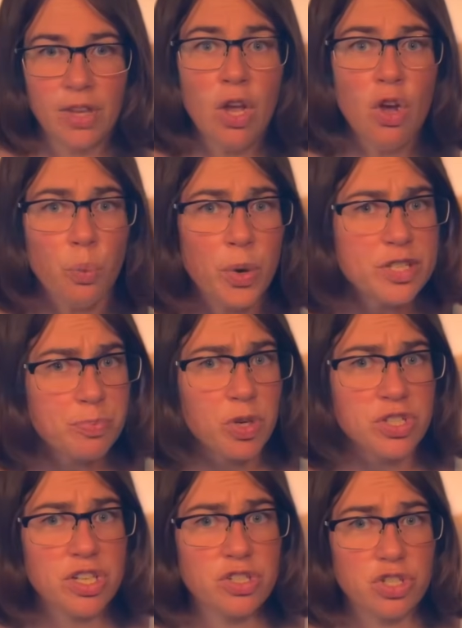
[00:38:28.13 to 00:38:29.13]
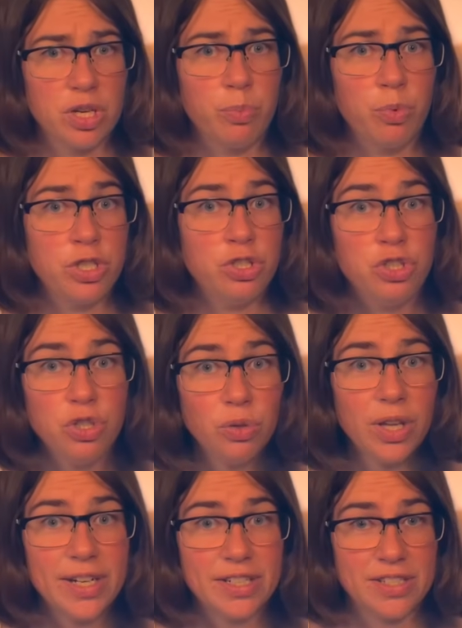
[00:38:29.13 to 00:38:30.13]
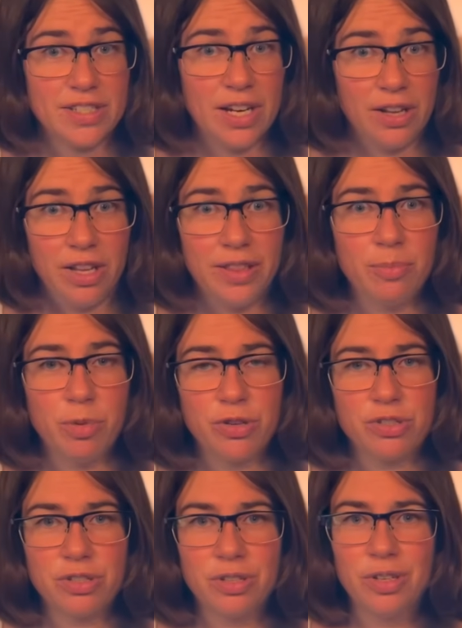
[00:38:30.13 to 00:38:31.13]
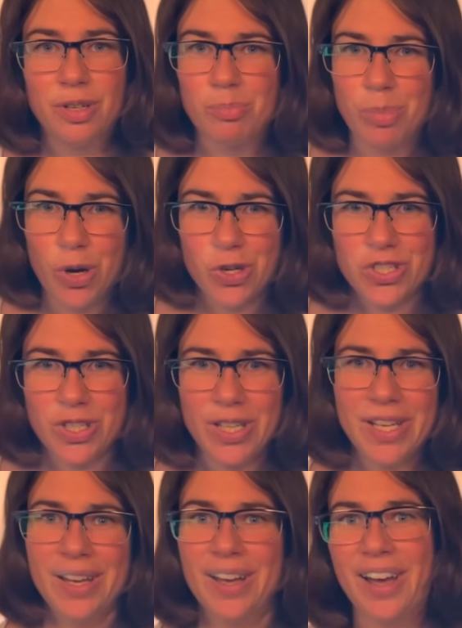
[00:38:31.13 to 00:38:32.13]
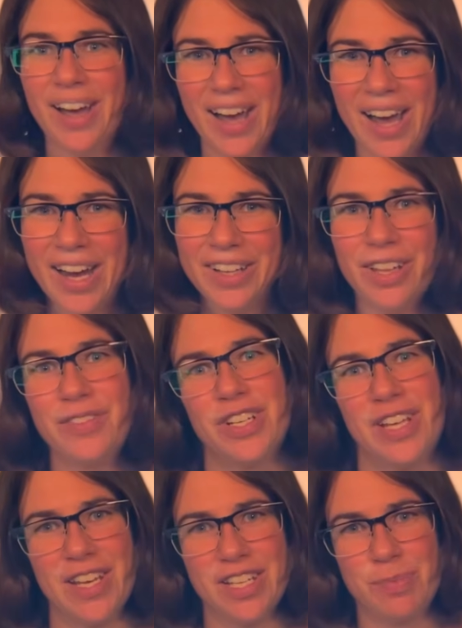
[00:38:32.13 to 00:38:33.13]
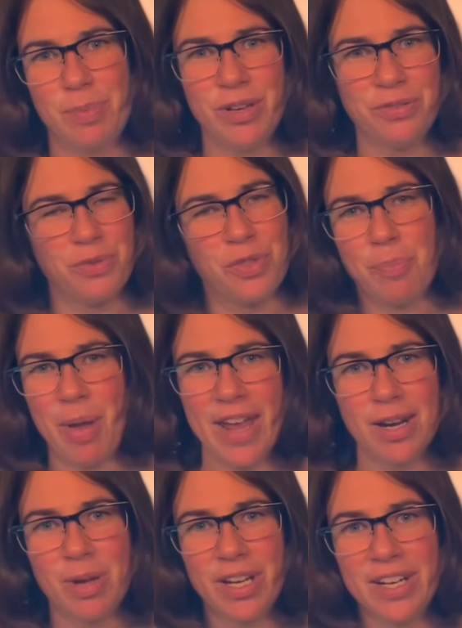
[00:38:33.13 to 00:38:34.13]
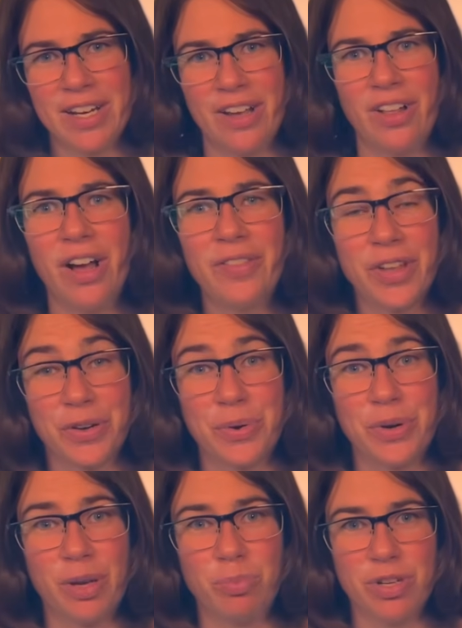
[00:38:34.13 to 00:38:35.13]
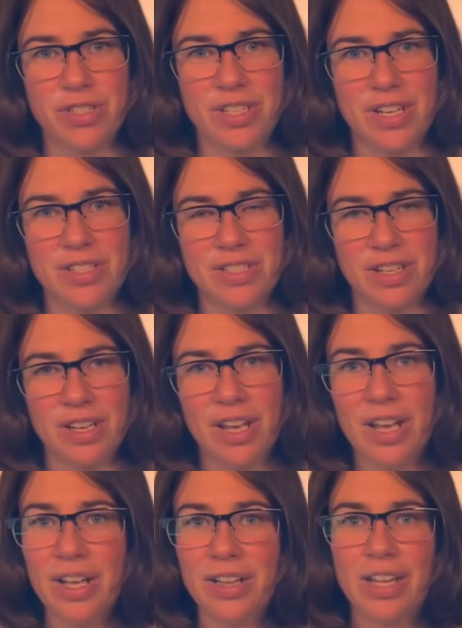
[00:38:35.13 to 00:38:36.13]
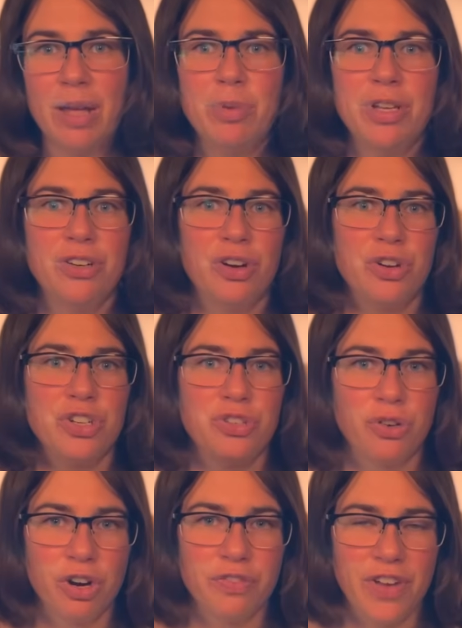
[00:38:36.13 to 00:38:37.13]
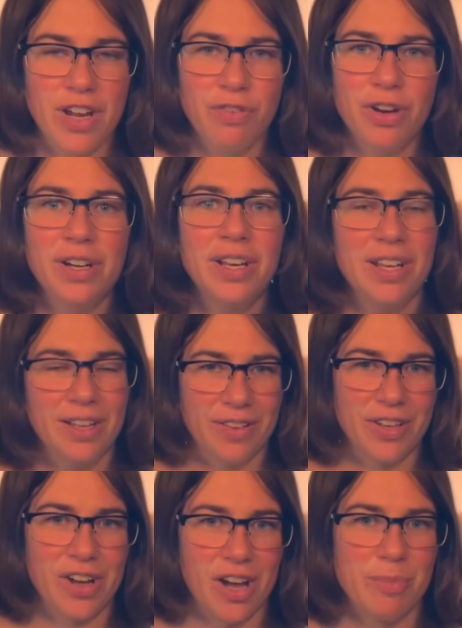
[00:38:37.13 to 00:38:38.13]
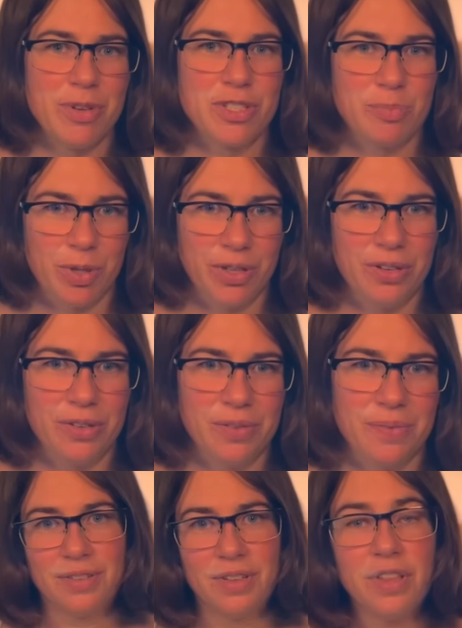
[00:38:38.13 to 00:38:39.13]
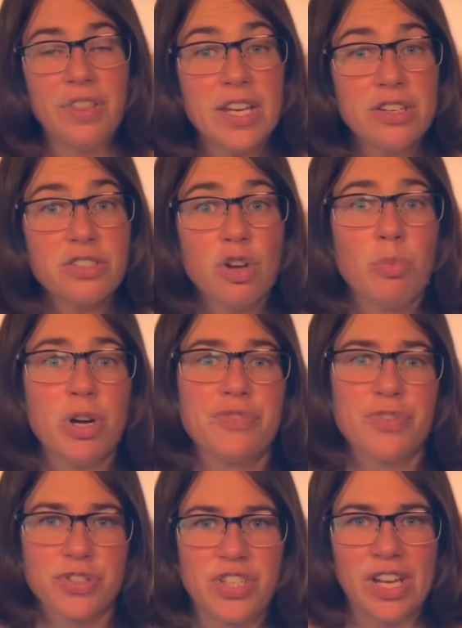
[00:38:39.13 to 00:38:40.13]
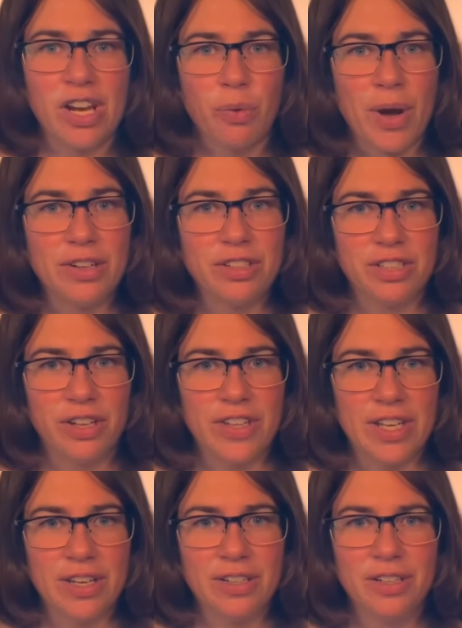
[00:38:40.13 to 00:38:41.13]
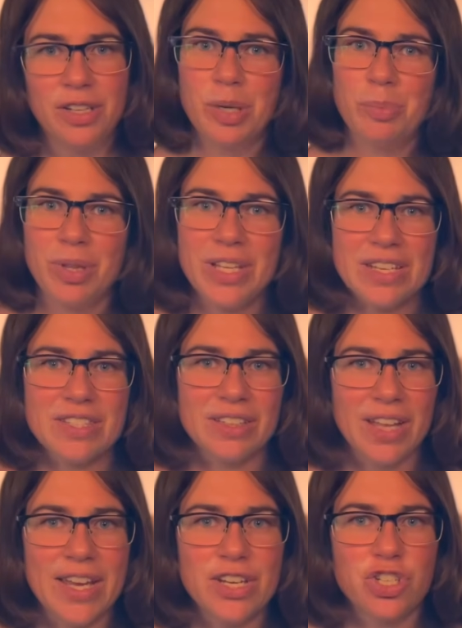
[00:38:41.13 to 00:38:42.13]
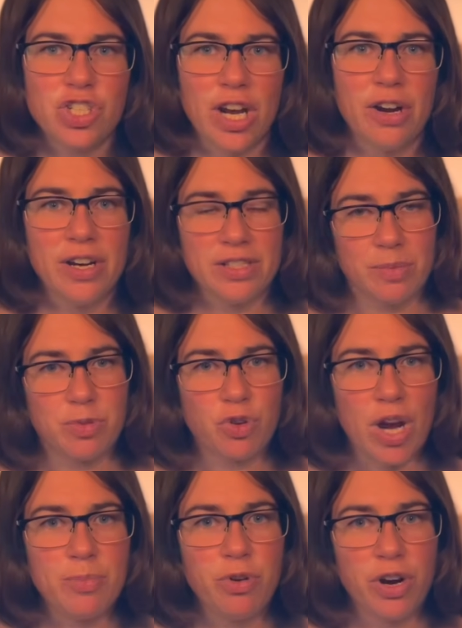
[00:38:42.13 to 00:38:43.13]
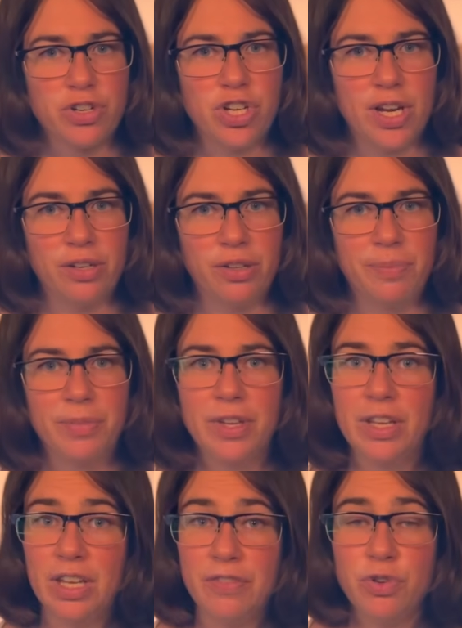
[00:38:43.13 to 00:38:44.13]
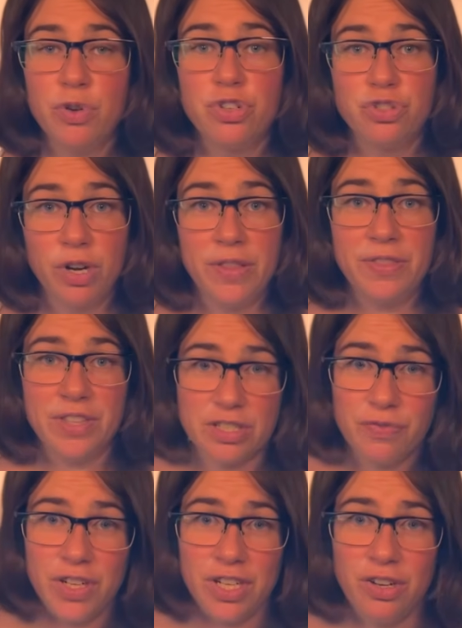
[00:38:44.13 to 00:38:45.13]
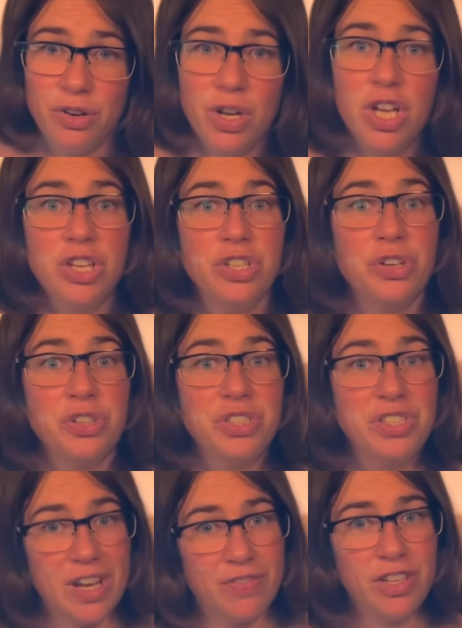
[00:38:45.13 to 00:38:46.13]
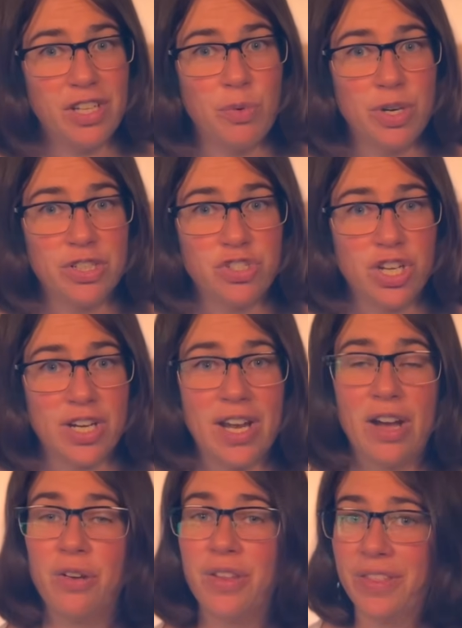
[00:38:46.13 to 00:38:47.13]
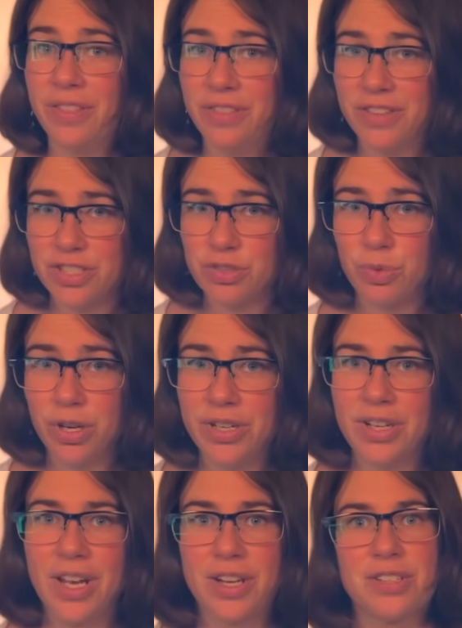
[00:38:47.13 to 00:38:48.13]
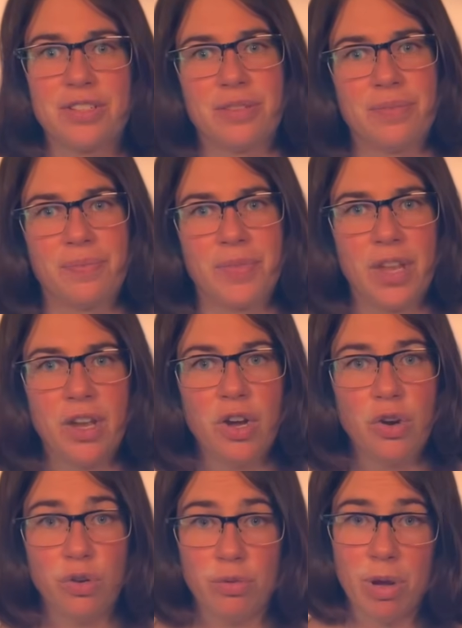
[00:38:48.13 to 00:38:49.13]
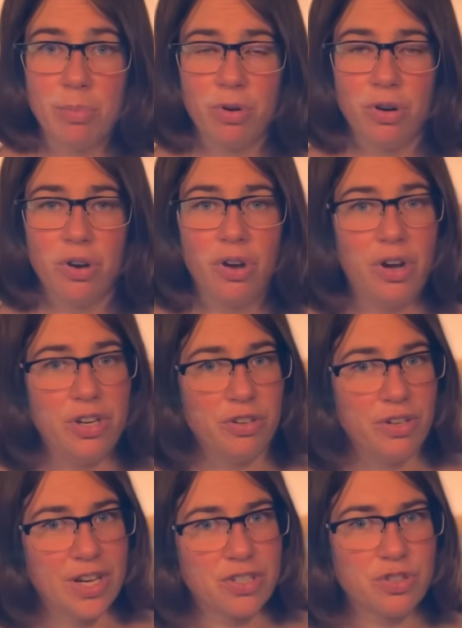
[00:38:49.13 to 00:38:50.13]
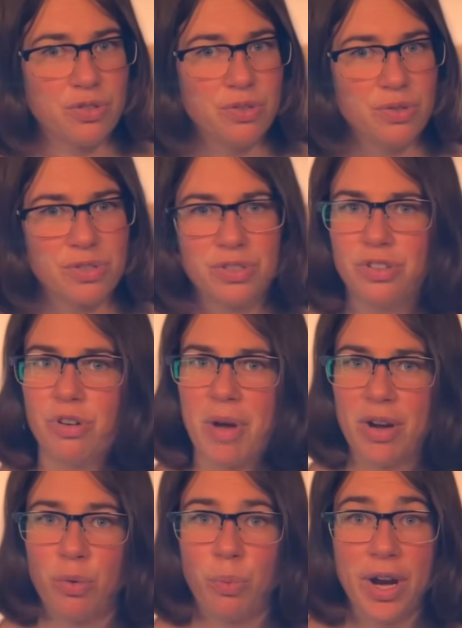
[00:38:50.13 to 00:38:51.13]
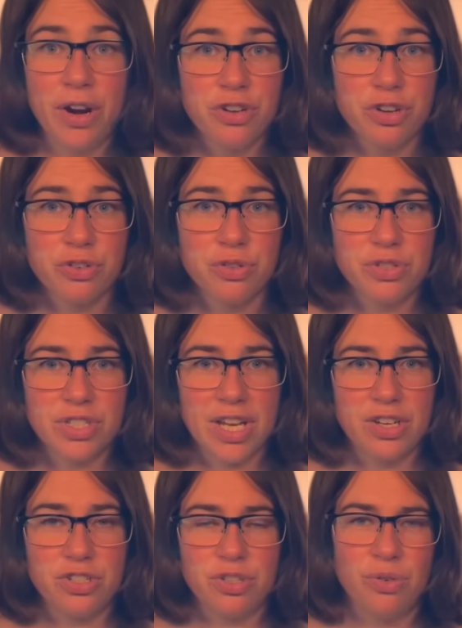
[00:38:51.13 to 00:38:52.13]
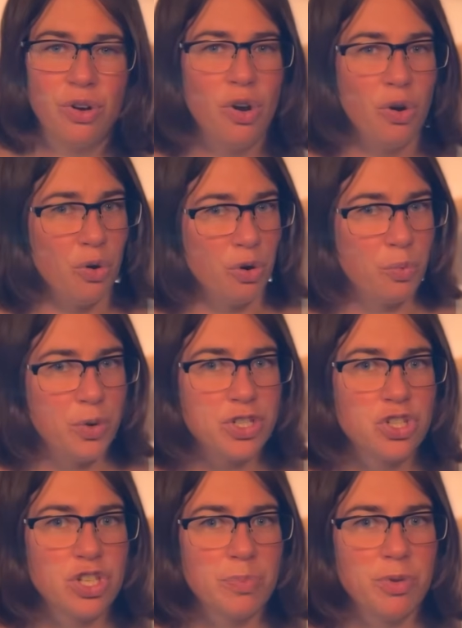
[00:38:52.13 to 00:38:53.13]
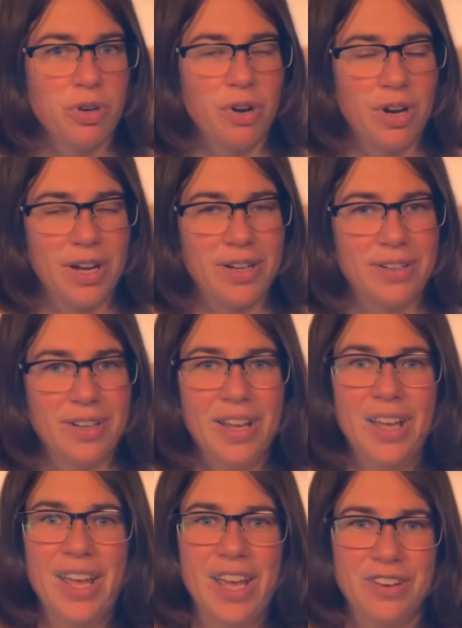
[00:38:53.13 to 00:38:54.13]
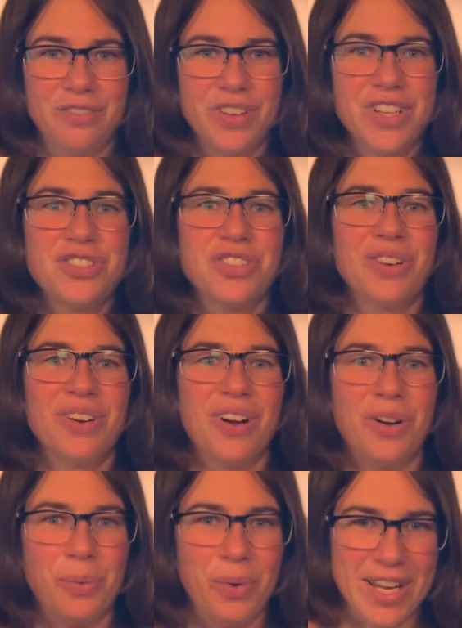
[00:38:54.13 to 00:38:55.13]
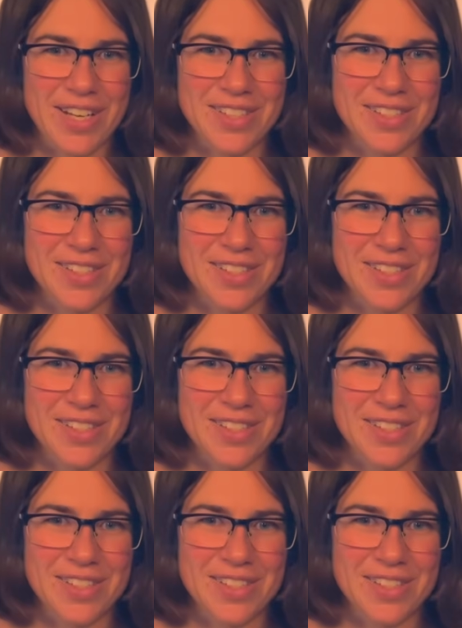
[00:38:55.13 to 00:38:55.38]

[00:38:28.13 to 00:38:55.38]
Which Princess ship would you like to sail on the most? Personally, I'd love to take a spin through the Panama Canal on the Coral Princess. Let me know your favorite in the comments below. Thanks so much for sticking around until the end. Please like, share, and subscribe to our channel. If you enjoyed this video, you'll definitely want to check out this one next. Remember, on your next cruise, no matter where your cruise takes you or which ship you're on, adventure awaits.